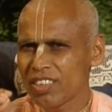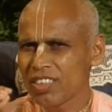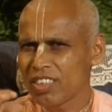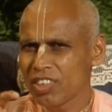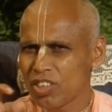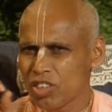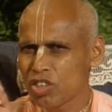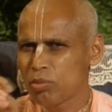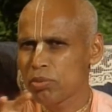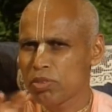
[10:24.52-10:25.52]
this
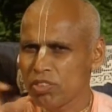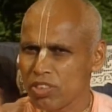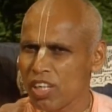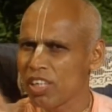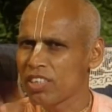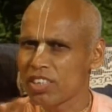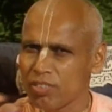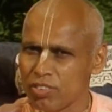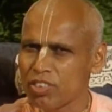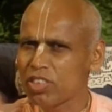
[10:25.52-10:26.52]
spirituality
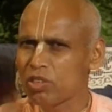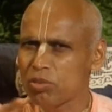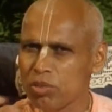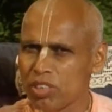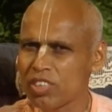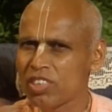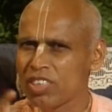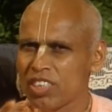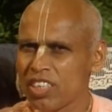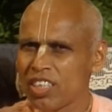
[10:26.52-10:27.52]
which would
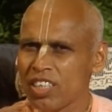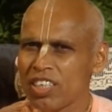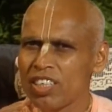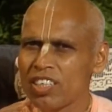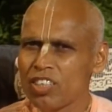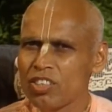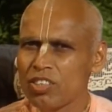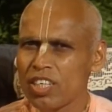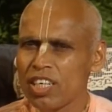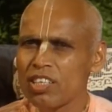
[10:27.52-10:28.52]

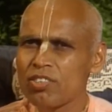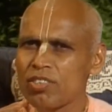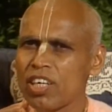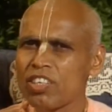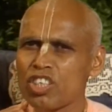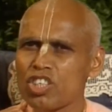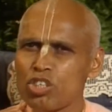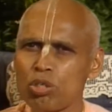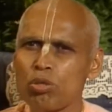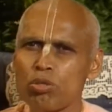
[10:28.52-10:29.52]
satisfy their
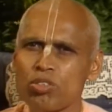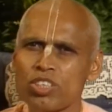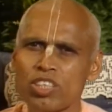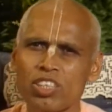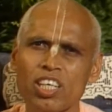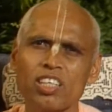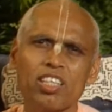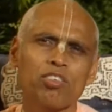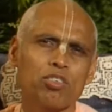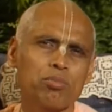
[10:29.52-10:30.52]
souls, and then
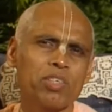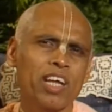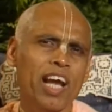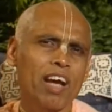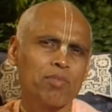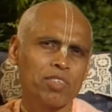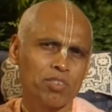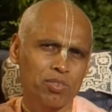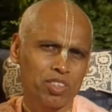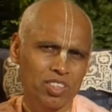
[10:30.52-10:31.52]
they would be happy
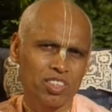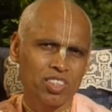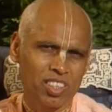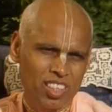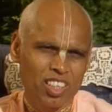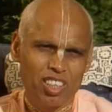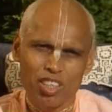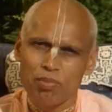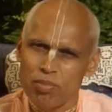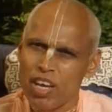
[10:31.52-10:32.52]
with
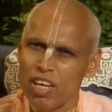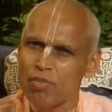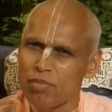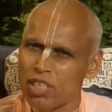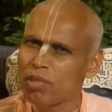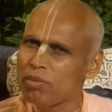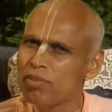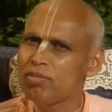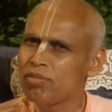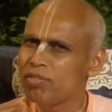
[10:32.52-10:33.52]
the bare
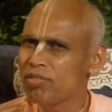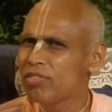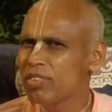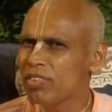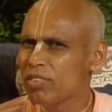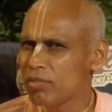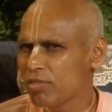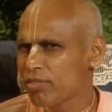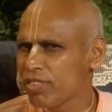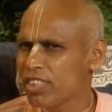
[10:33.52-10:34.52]
minimum
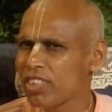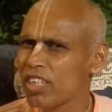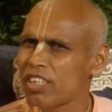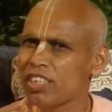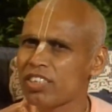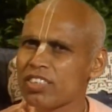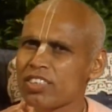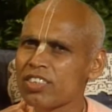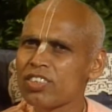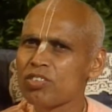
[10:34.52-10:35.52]

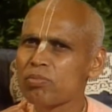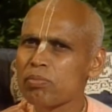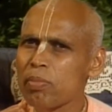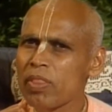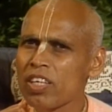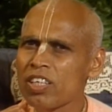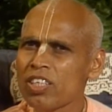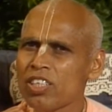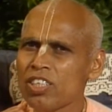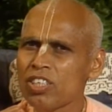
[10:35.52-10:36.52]
facilities.
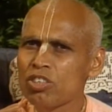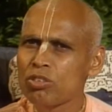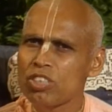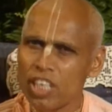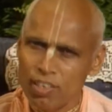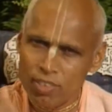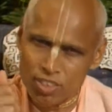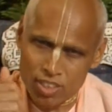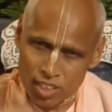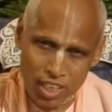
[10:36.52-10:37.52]
So he gave us
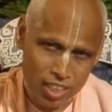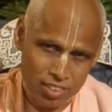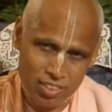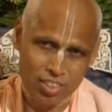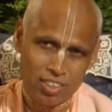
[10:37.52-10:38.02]
a task.